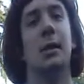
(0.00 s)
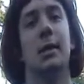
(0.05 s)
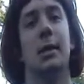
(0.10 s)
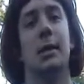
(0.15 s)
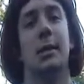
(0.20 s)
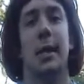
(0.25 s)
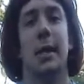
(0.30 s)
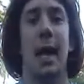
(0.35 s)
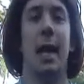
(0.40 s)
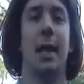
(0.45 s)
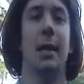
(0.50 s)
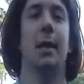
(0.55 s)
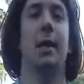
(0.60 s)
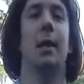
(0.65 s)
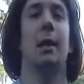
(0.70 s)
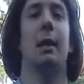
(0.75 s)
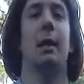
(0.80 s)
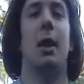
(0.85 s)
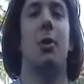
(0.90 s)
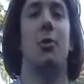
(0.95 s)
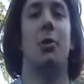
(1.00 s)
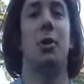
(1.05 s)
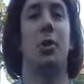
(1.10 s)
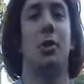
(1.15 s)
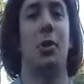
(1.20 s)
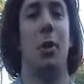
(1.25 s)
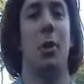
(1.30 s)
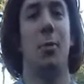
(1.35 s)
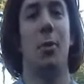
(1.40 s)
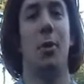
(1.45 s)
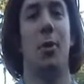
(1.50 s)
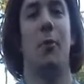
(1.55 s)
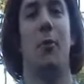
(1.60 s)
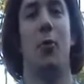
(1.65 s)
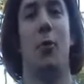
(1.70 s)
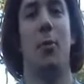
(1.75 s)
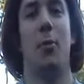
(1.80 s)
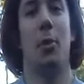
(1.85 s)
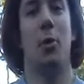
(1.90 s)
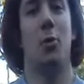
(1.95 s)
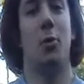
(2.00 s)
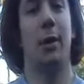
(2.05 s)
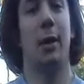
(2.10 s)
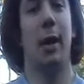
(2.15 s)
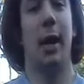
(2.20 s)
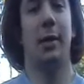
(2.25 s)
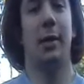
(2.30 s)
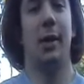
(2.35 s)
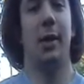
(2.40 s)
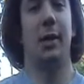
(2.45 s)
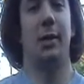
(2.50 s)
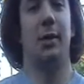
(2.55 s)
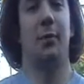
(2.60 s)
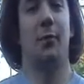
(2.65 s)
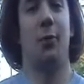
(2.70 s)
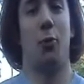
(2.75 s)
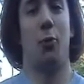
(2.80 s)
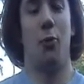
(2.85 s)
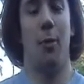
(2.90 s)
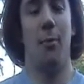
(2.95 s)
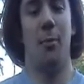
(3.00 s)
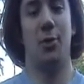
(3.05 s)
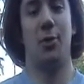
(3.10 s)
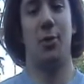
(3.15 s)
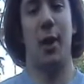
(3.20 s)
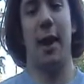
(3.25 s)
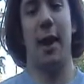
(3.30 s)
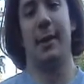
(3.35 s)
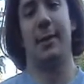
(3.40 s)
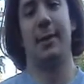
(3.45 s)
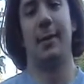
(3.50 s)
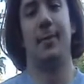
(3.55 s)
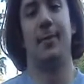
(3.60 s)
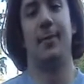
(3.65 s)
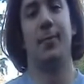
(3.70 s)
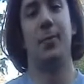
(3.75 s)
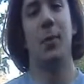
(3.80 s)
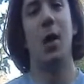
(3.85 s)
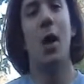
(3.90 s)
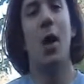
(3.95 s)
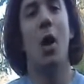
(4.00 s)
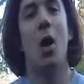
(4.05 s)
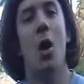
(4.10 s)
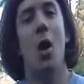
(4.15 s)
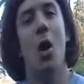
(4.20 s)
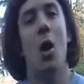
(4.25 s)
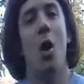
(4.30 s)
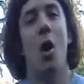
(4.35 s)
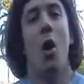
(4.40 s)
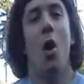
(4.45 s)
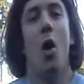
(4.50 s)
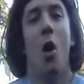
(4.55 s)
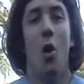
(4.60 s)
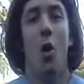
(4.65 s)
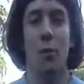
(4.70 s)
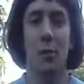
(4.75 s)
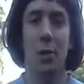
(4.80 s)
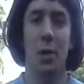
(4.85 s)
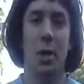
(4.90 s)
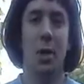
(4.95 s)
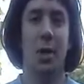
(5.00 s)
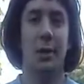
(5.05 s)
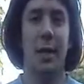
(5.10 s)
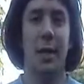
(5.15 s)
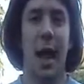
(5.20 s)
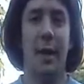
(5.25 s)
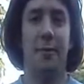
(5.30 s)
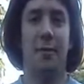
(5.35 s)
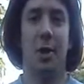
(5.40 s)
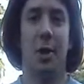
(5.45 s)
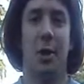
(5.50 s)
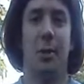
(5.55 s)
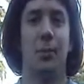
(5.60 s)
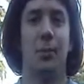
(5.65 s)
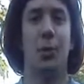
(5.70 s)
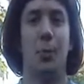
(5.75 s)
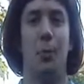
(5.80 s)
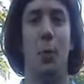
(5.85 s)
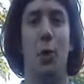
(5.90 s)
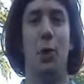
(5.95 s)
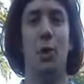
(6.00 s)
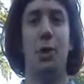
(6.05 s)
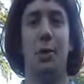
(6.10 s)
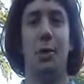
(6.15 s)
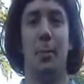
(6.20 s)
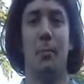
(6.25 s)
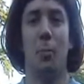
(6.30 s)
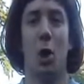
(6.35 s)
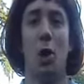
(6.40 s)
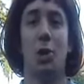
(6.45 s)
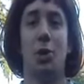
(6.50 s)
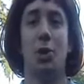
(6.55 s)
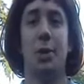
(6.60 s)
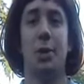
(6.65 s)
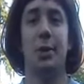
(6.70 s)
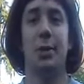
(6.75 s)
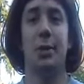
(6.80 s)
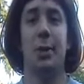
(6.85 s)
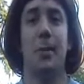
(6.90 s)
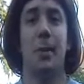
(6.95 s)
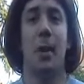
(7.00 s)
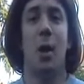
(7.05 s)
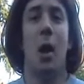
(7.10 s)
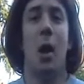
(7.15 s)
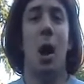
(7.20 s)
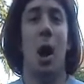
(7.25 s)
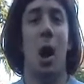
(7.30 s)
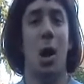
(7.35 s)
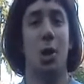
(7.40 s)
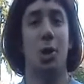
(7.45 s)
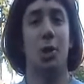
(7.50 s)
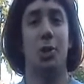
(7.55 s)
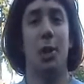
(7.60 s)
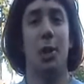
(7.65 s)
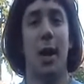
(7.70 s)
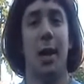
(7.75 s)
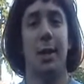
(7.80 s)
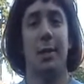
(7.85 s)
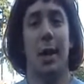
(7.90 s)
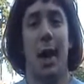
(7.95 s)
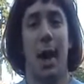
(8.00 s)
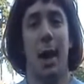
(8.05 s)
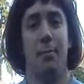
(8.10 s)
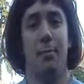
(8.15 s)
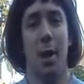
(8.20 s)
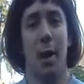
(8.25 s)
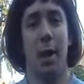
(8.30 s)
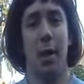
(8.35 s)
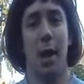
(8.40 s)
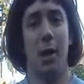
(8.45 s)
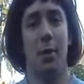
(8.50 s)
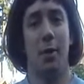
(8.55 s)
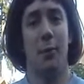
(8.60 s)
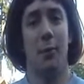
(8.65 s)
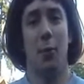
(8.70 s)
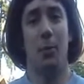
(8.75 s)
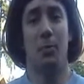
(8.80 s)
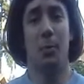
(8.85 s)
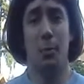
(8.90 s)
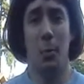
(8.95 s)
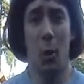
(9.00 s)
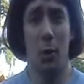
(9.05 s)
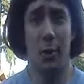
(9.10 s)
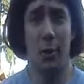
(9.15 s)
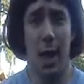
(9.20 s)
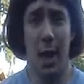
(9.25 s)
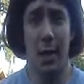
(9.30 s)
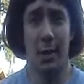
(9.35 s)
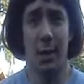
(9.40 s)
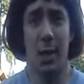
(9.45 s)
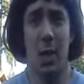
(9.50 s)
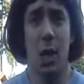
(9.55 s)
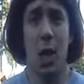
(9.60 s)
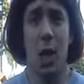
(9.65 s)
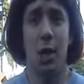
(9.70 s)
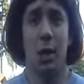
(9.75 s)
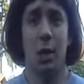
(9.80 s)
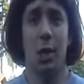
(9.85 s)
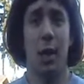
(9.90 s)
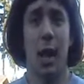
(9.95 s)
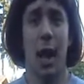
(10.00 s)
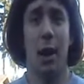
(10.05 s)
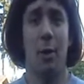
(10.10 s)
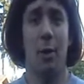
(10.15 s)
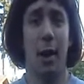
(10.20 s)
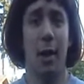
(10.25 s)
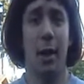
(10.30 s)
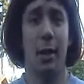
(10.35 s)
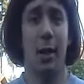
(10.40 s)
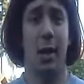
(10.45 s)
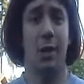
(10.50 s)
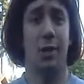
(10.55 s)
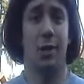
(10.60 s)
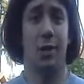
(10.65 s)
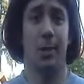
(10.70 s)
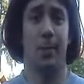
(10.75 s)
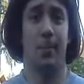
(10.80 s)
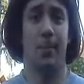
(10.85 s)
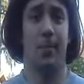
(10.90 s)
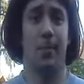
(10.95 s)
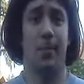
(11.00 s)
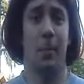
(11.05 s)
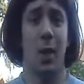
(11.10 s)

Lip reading: Since then, they were determined to form an organization for women's rights. Over the years after, supporters did marches, hunger strikes, and many other forms of protest to get recognition.